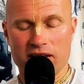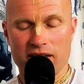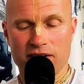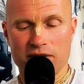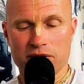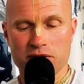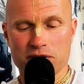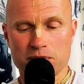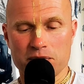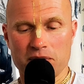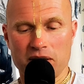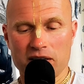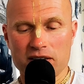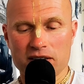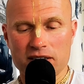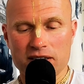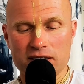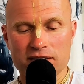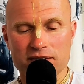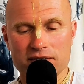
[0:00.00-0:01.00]
Thank you so
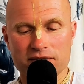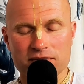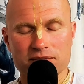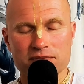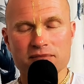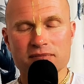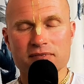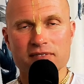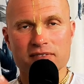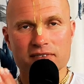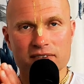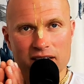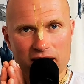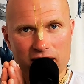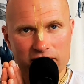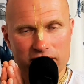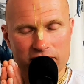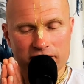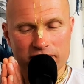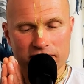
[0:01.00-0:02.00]
much.
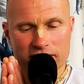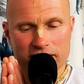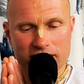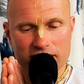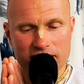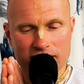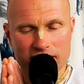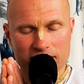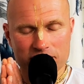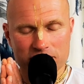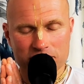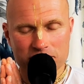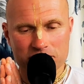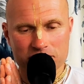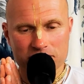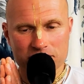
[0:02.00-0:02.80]
Hare Krishna.